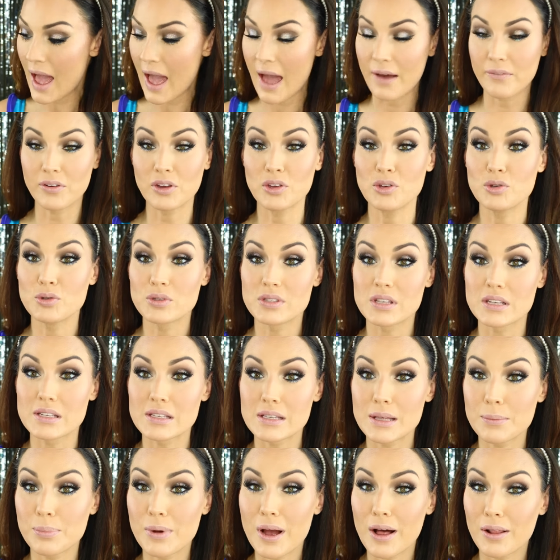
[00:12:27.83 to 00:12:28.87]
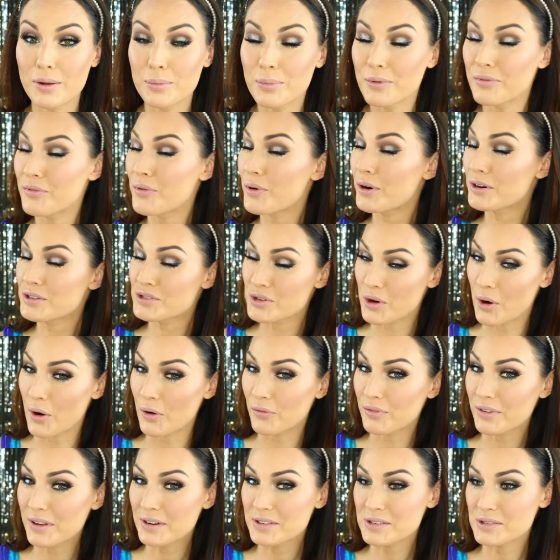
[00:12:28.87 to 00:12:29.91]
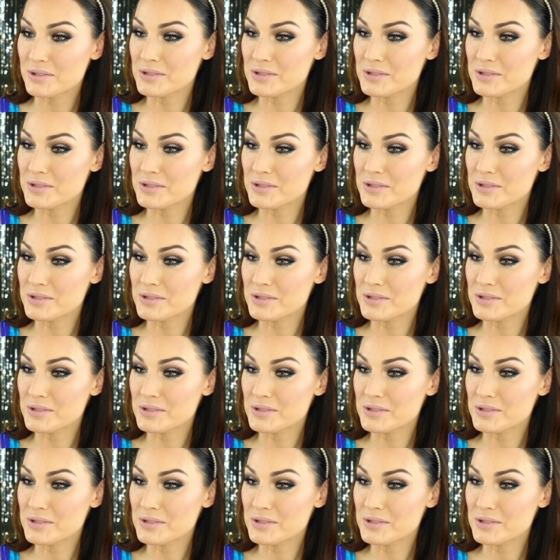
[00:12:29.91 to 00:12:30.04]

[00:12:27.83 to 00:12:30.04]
haven't used this lip color before so hopefully it